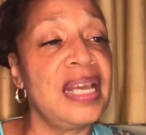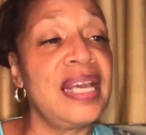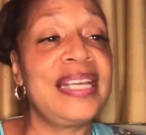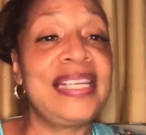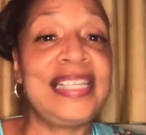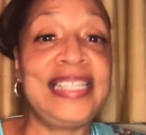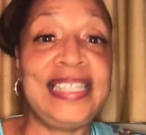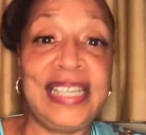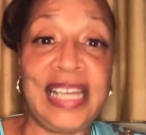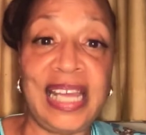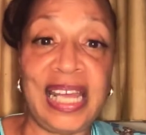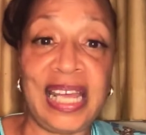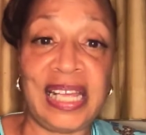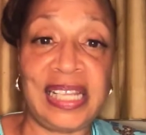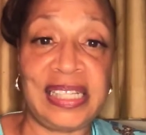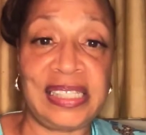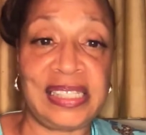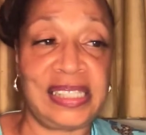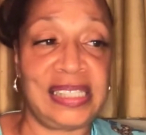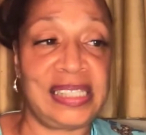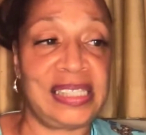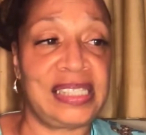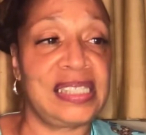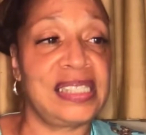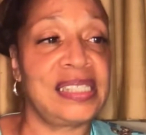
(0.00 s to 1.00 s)

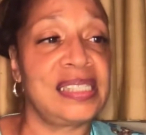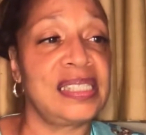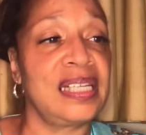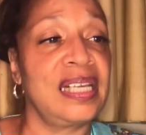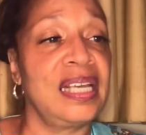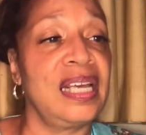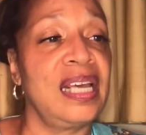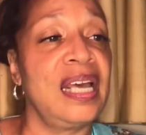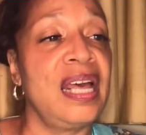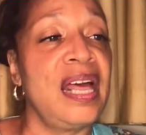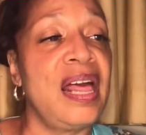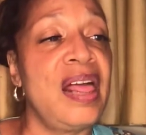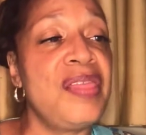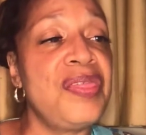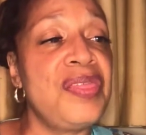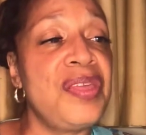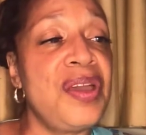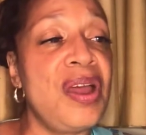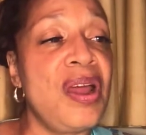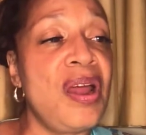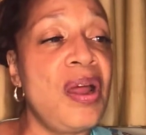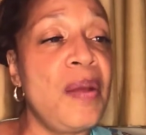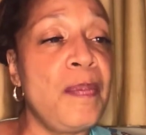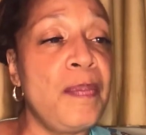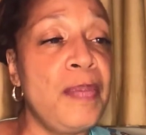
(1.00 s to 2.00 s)
Yes.
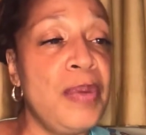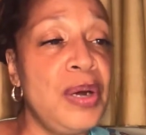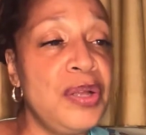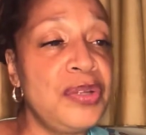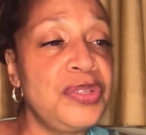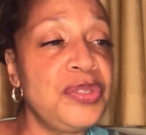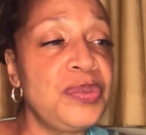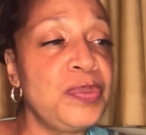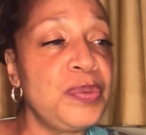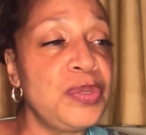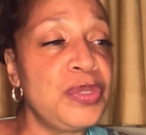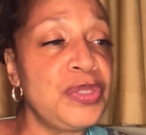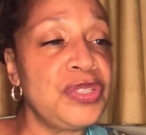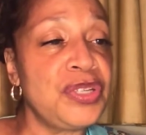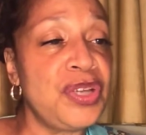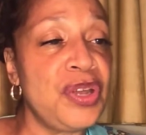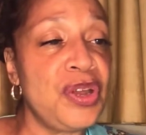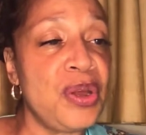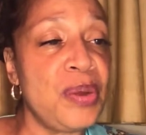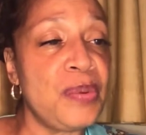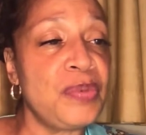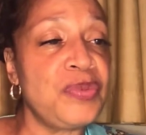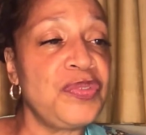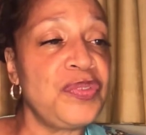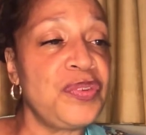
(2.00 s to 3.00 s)
There are multiple
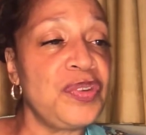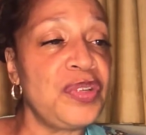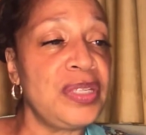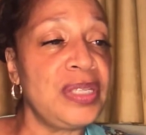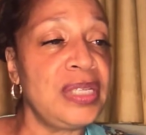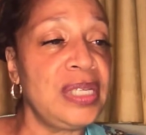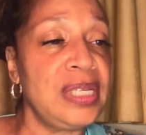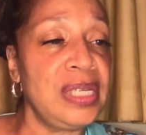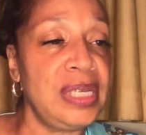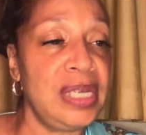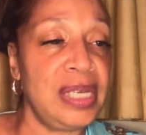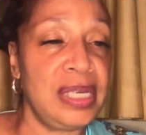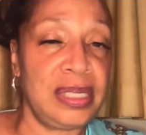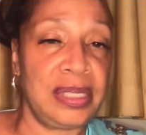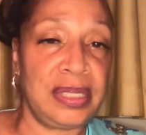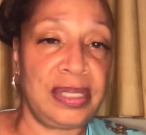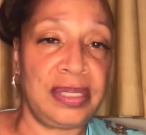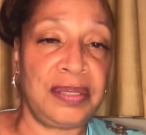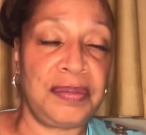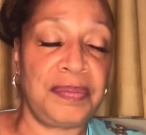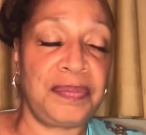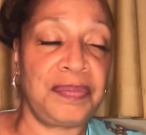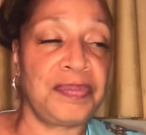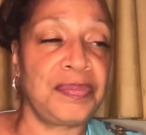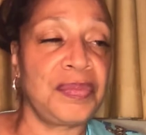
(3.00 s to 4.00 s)
terms for the
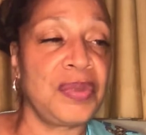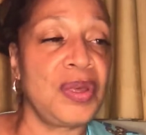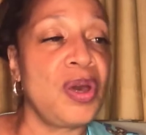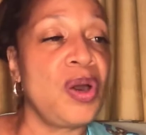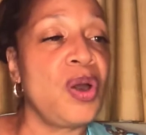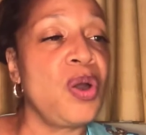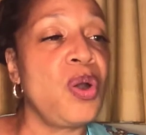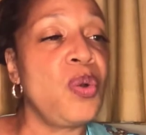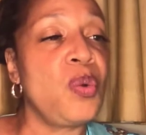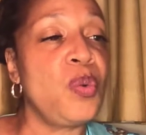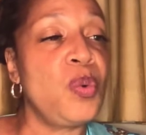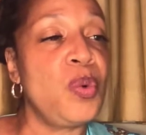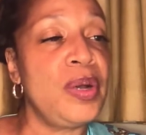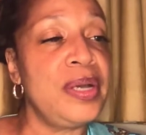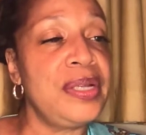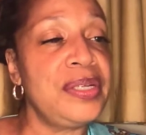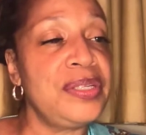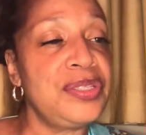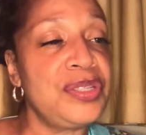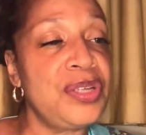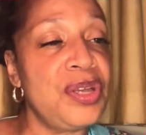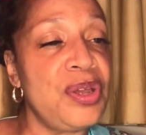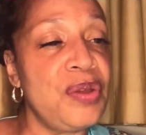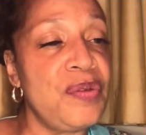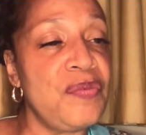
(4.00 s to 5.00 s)
kingdom. One
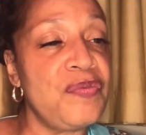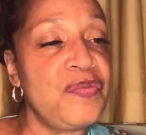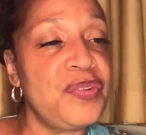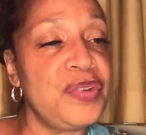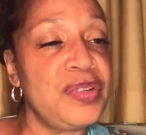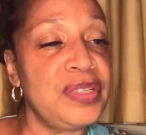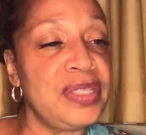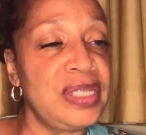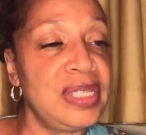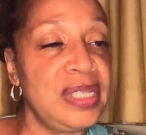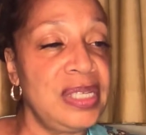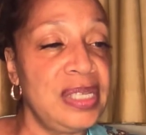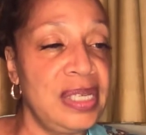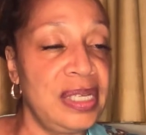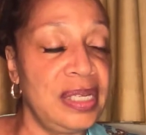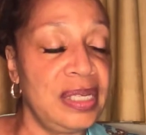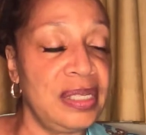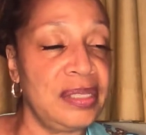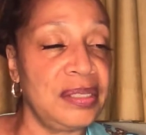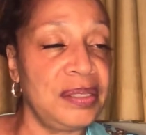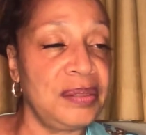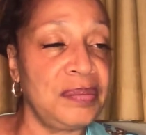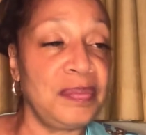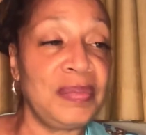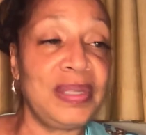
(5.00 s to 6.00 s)
term for the
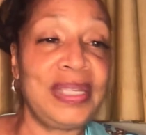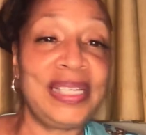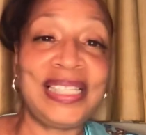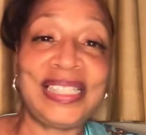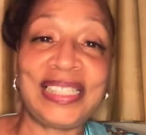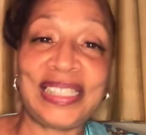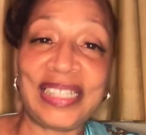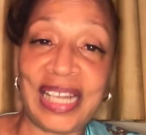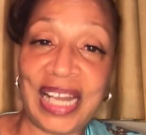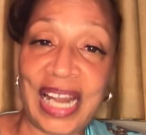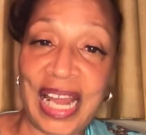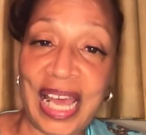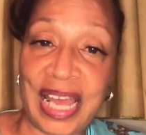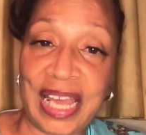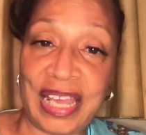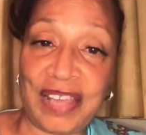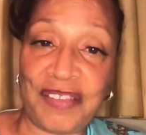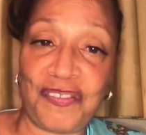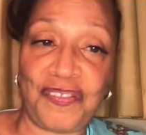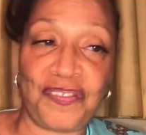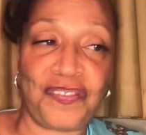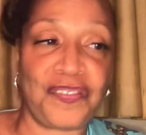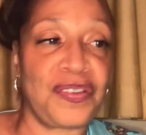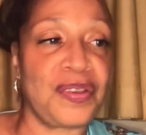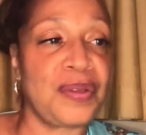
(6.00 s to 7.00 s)
kingdom is life.
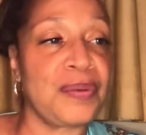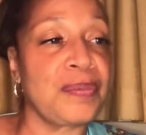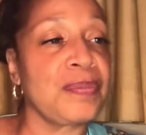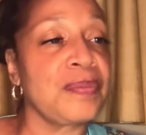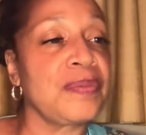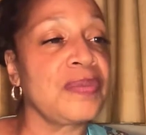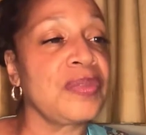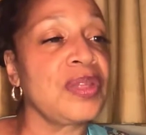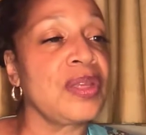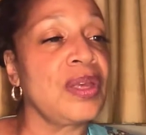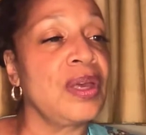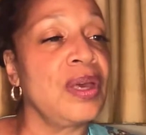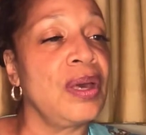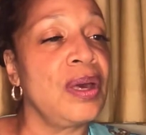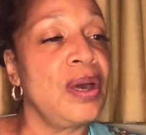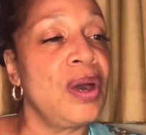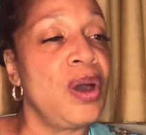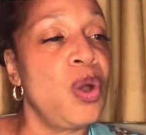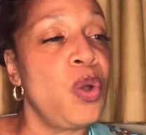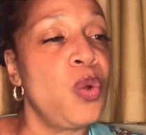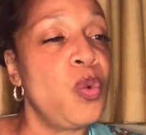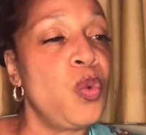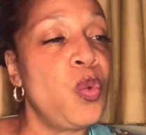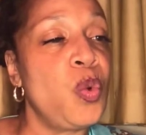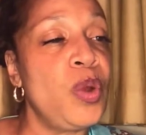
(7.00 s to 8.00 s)

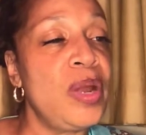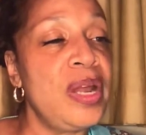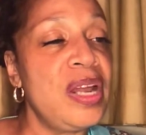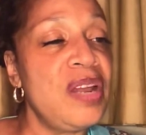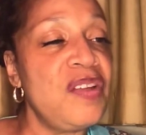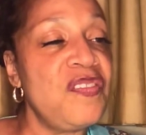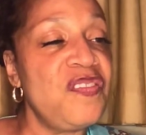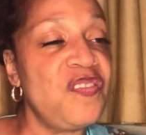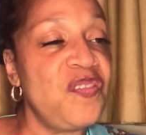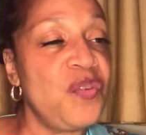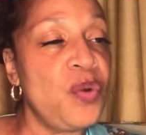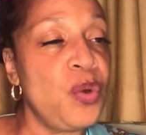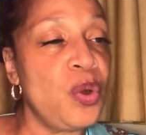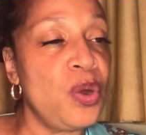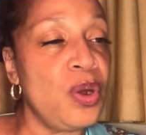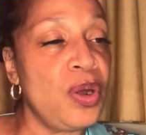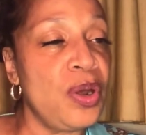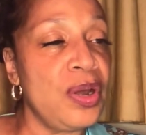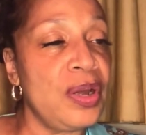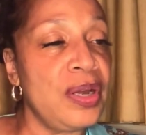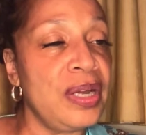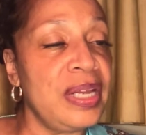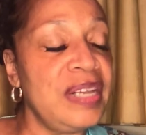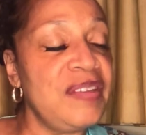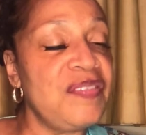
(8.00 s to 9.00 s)

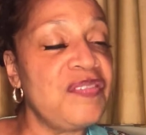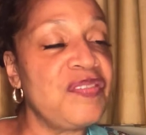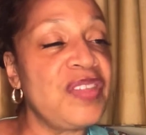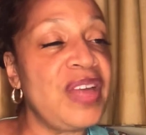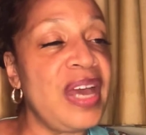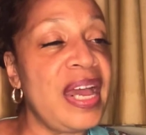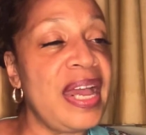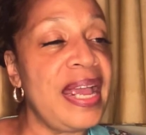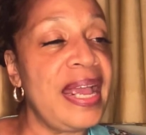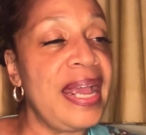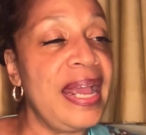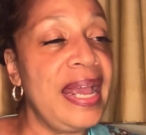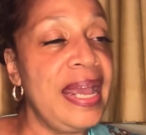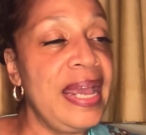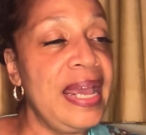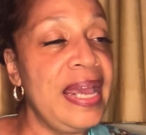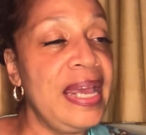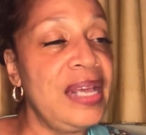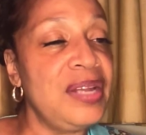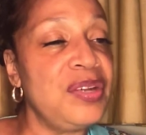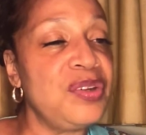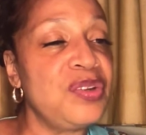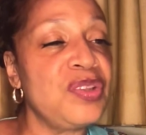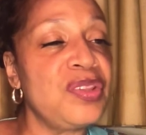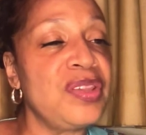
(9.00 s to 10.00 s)
Wherefore, if thy
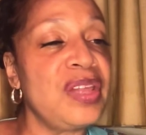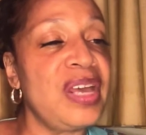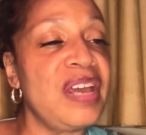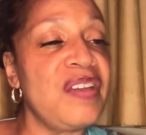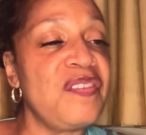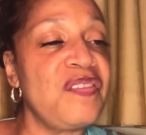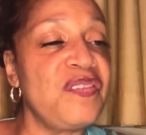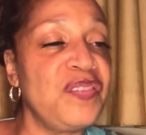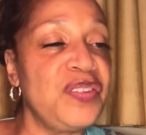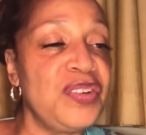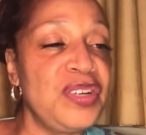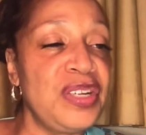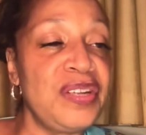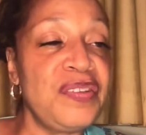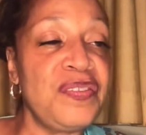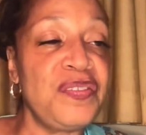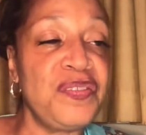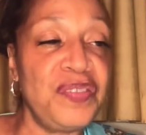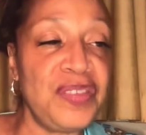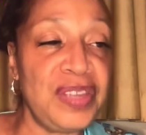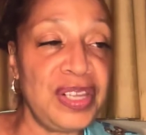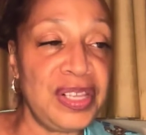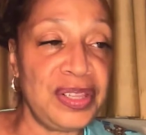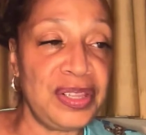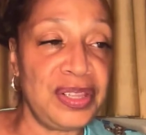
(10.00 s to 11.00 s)
hand or thy foot
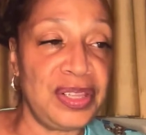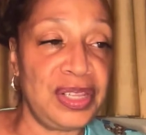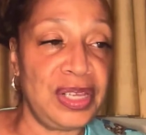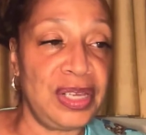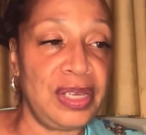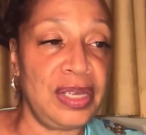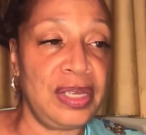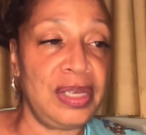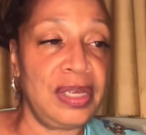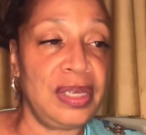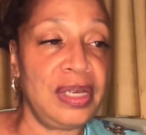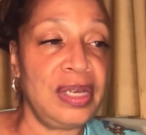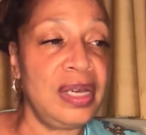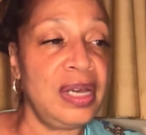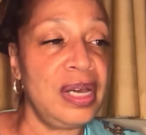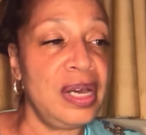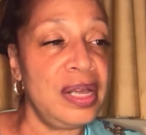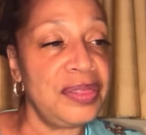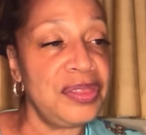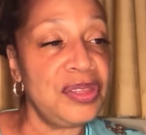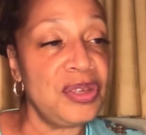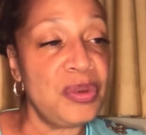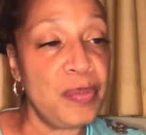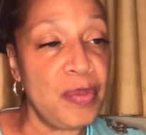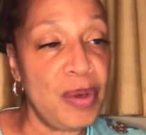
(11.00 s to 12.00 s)
offend thee,
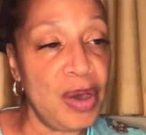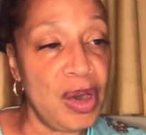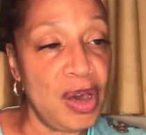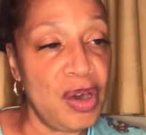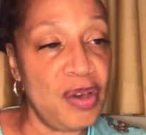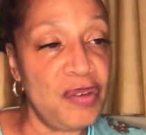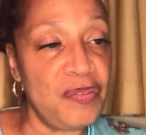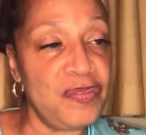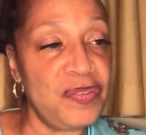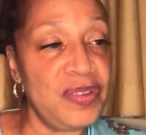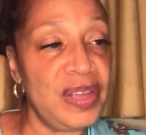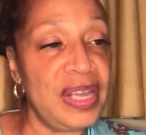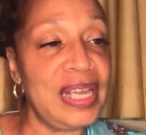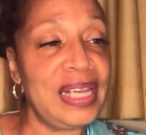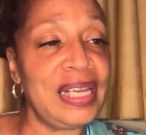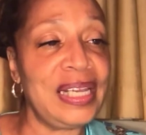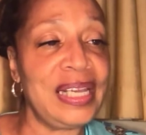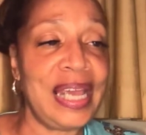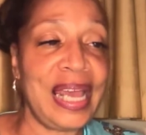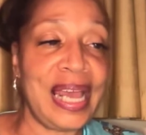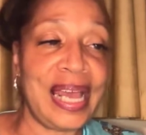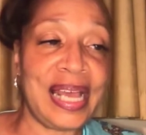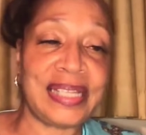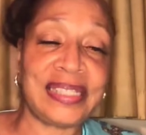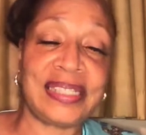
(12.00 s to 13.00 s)
cut them off and
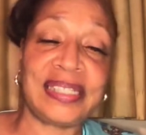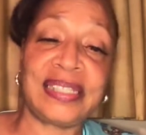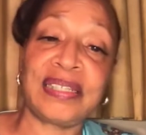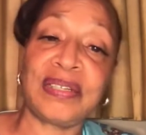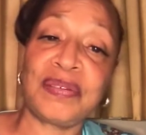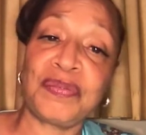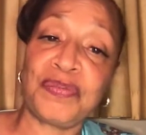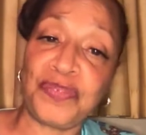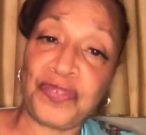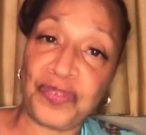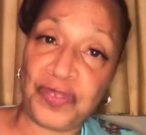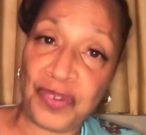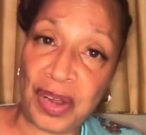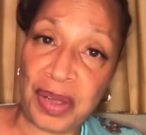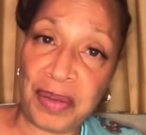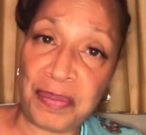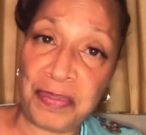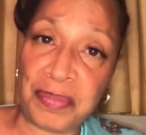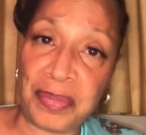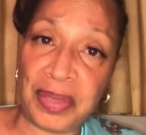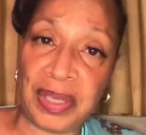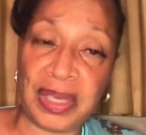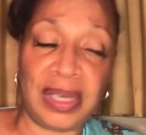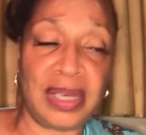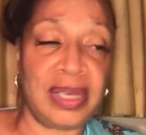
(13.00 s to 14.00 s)
cast them
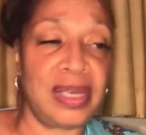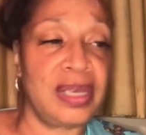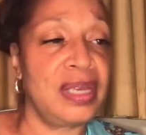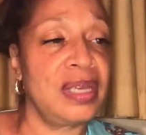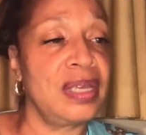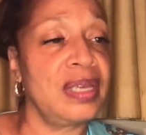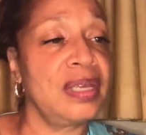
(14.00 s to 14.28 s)
from me.